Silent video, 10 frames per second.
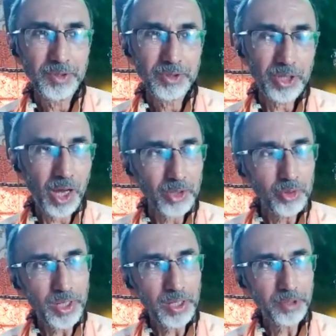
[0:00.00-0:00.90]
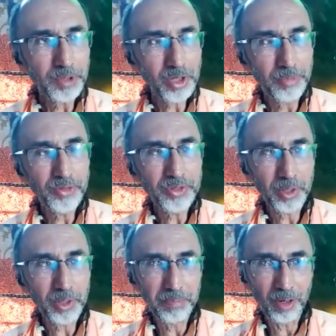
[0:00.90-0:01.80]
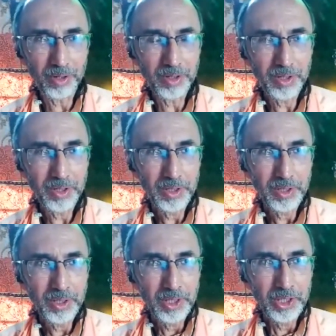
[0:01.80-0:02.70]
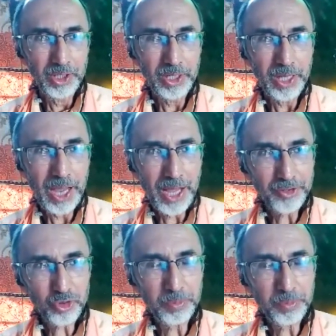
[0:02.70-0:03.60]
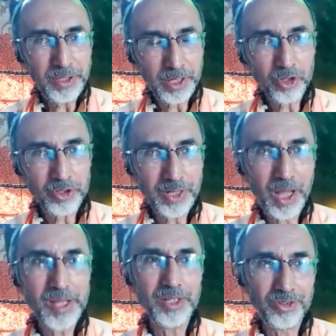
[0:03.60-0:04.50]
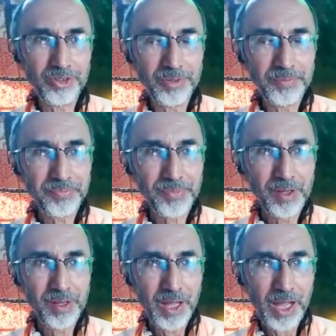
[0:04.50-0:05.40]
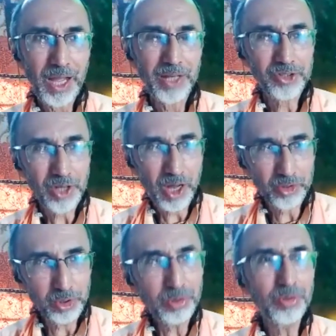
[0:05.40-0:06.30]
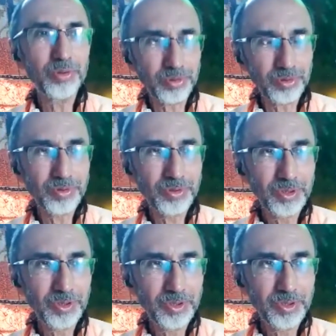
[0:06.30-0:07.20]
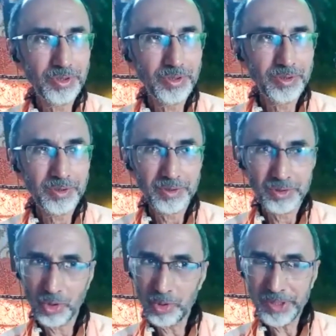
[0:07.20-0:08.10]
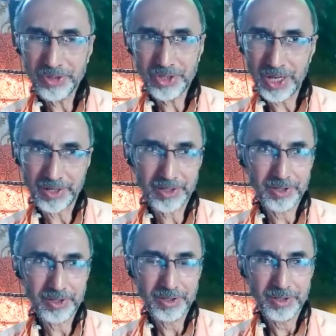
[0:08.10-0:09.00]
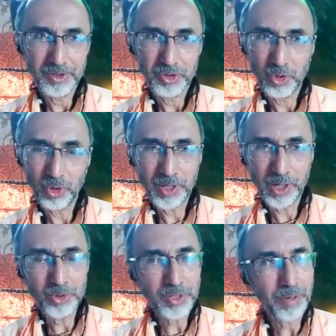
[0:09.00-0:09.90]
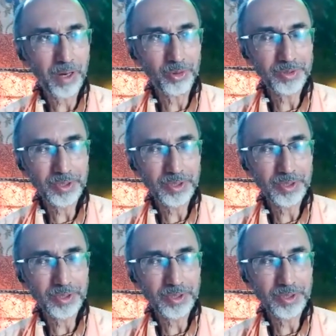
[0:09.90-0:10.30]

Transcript: Sādhur eva samantabha. He has to be recognized as sādhu. No mistake, no doubt about.